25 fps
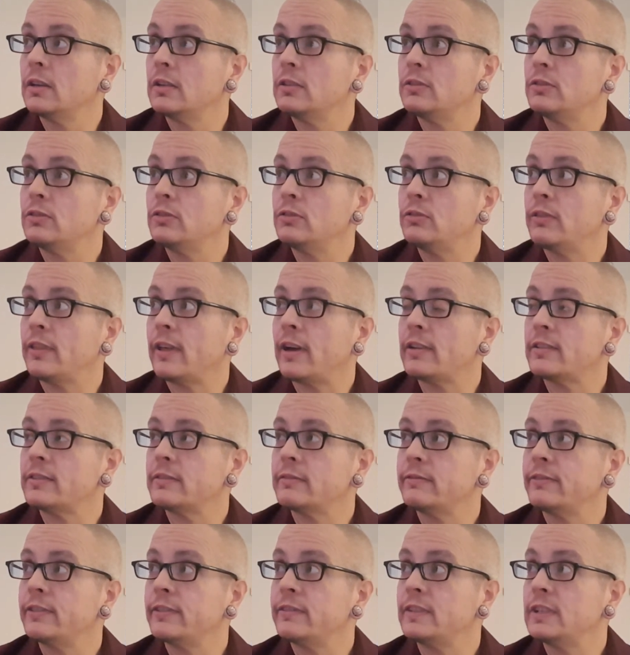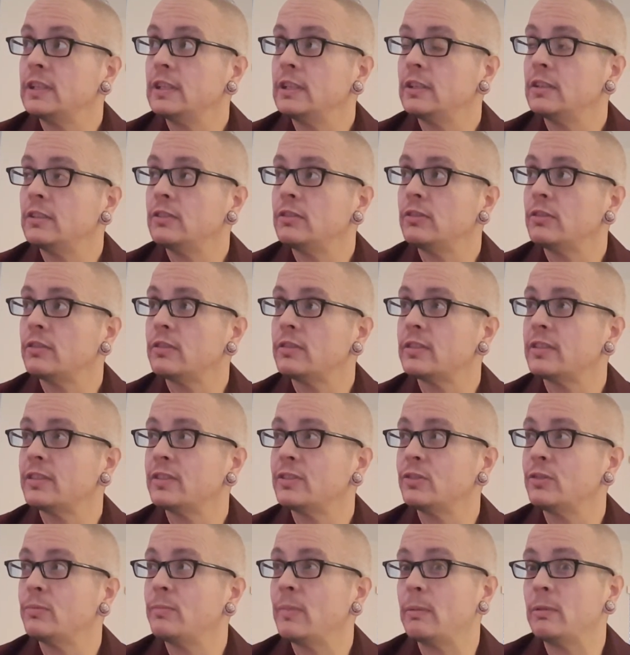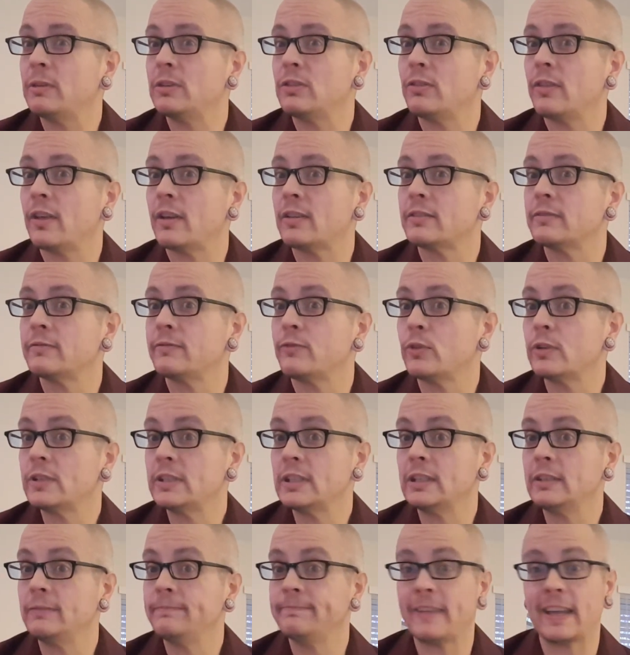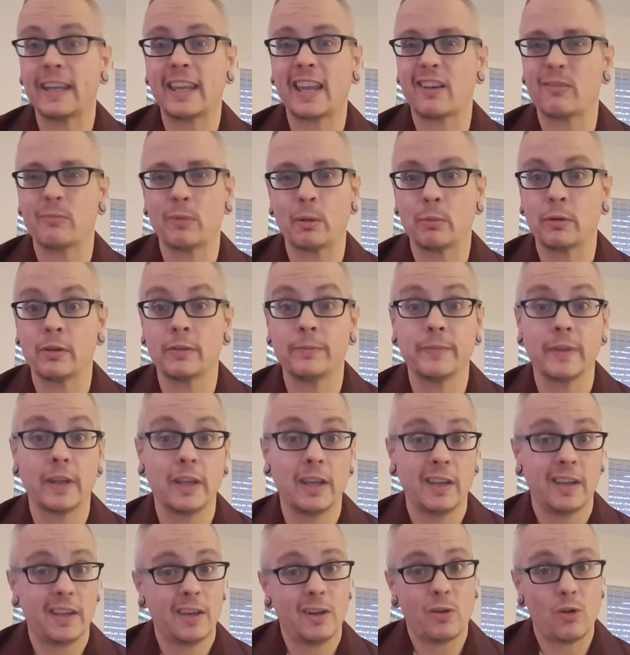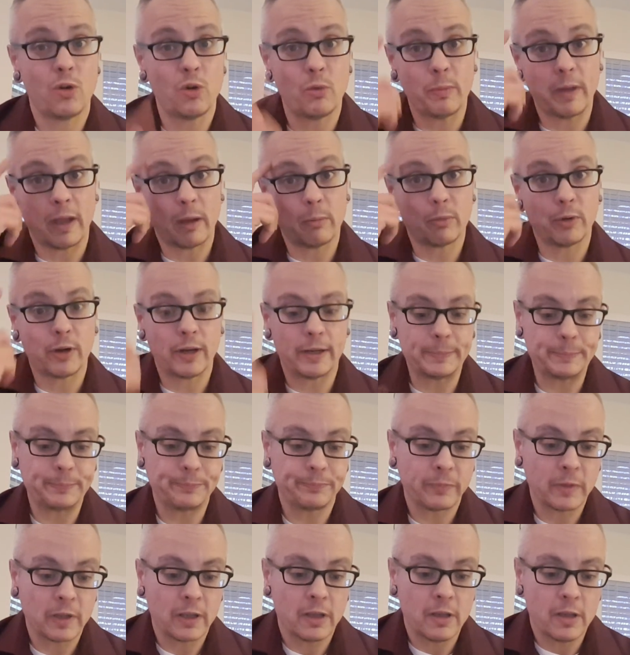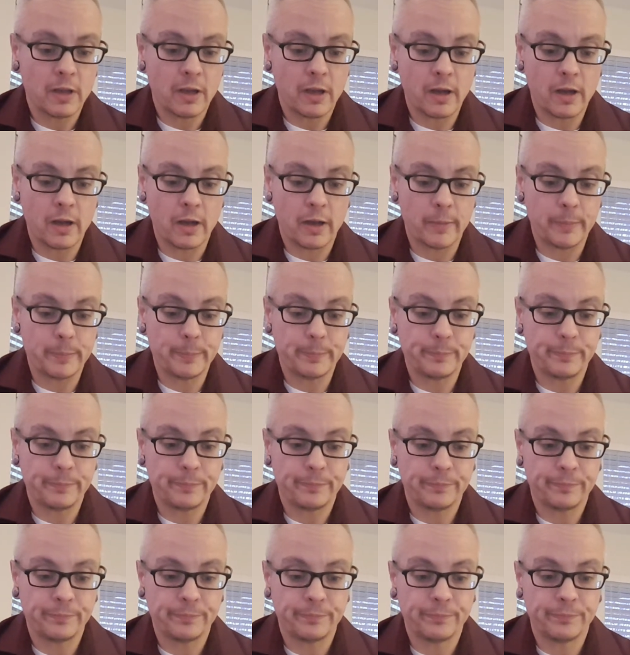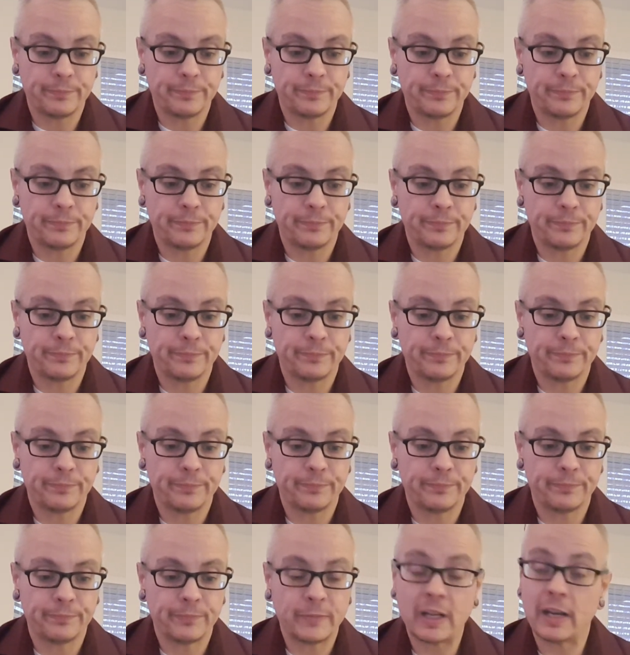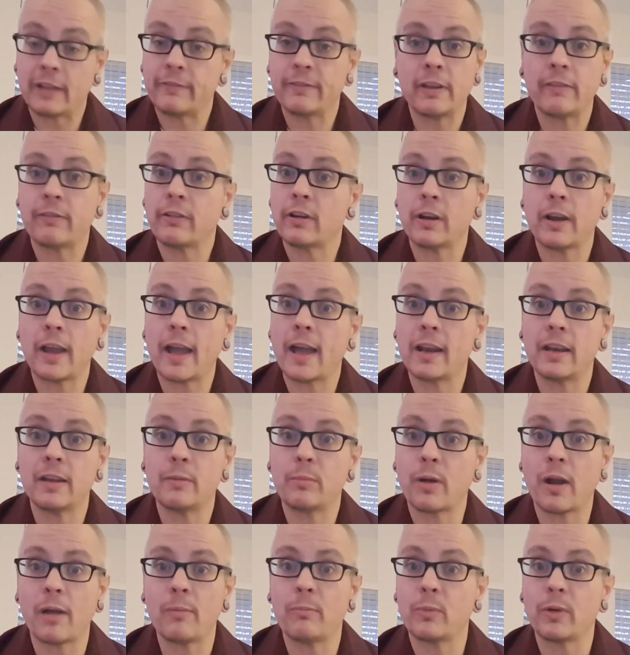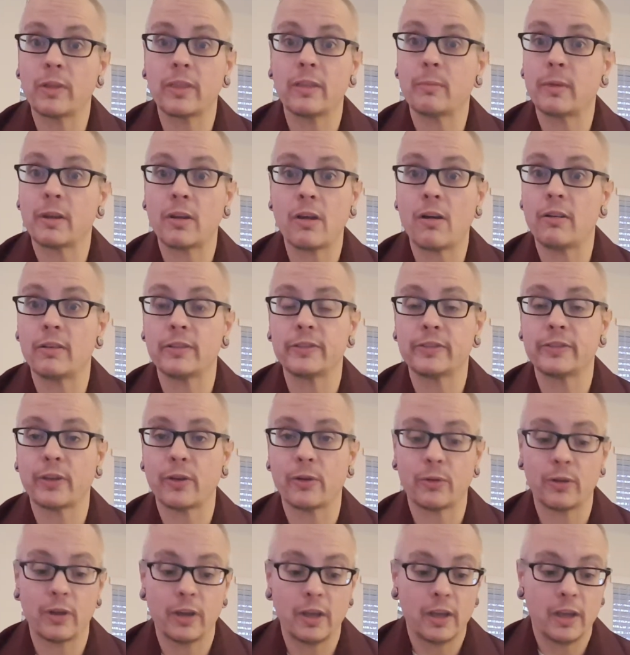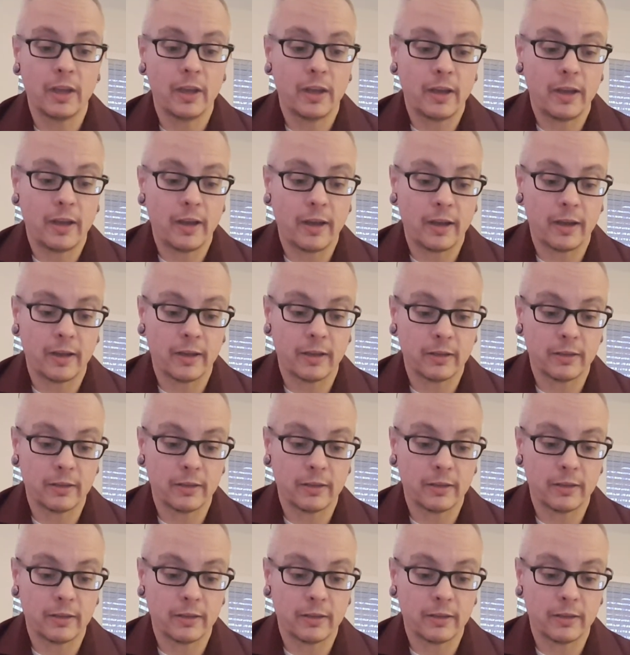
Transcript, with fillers: 2015, two, two, maybe 2014. I can't remember. Old man brain. Um, and I've never had a problem with them at all. So uh,